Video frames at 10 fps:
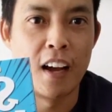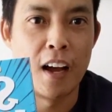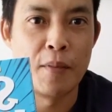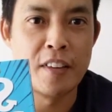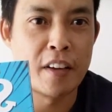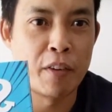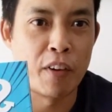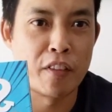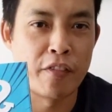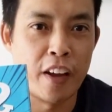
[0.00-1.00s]
He's
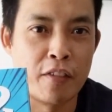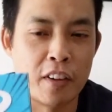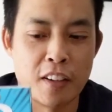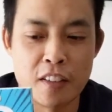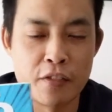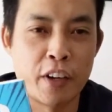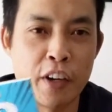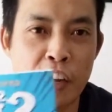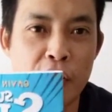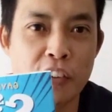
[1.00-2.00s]
everyone's favorite because he's very
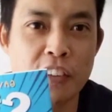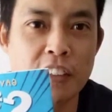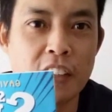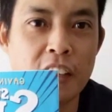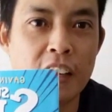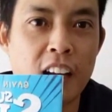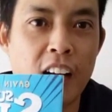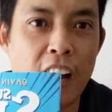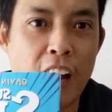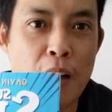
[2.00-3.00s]
cute,
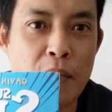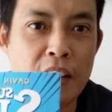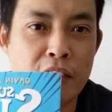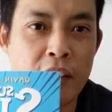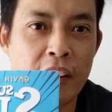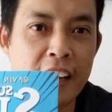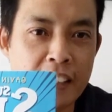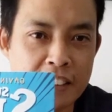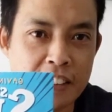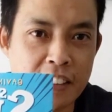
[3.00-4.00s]
and he's very
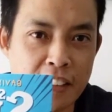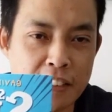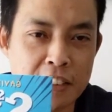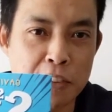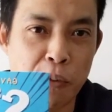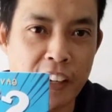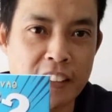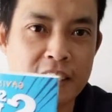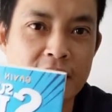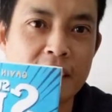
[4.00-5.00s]
innocent and
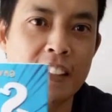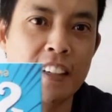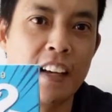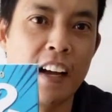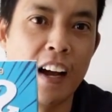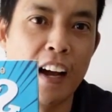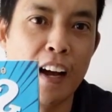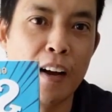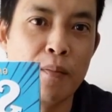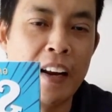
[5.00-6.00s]
sweet.
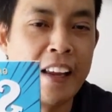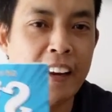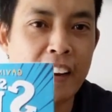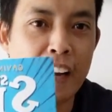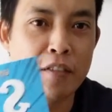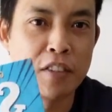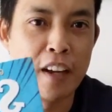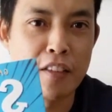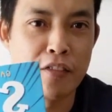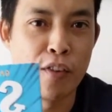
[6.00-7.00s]
And he can kind of
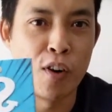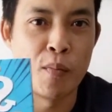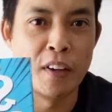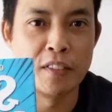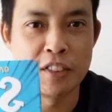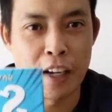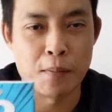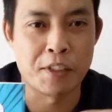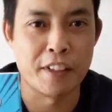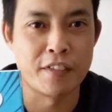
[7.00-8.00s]
transform and
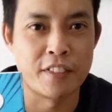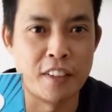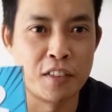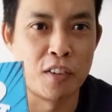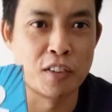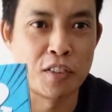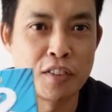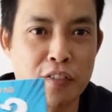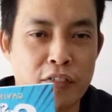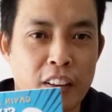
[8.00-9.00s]
shapeshift and do all
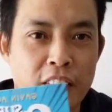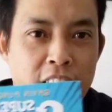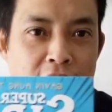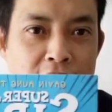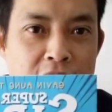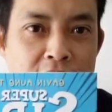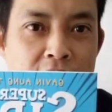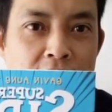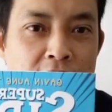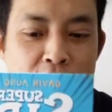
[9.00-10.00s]
sorts of fun things.
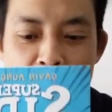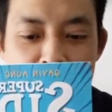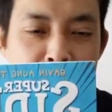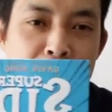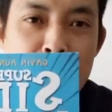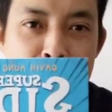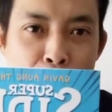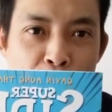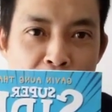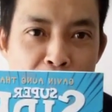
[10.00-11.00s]
So I kind of love them
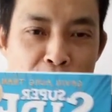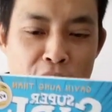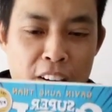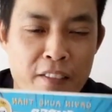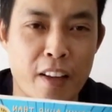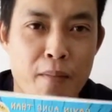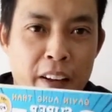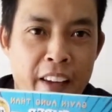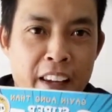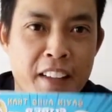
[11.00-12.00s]
all. They're all kind of like my
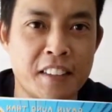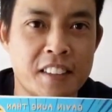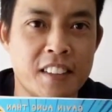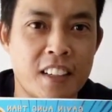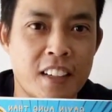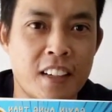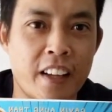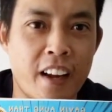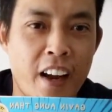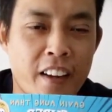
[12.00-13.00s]
kids. You
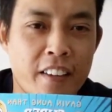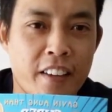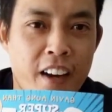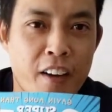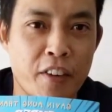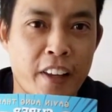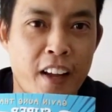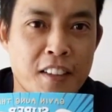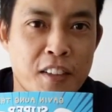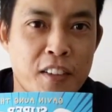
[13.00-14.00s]
can't really
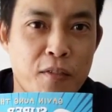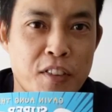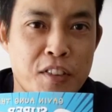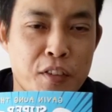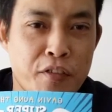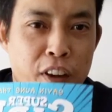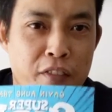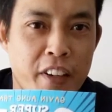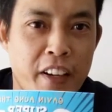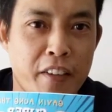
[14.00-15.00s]
ask which is your
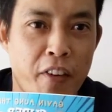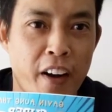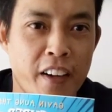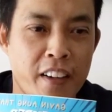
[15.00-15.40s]
favorite kid, right?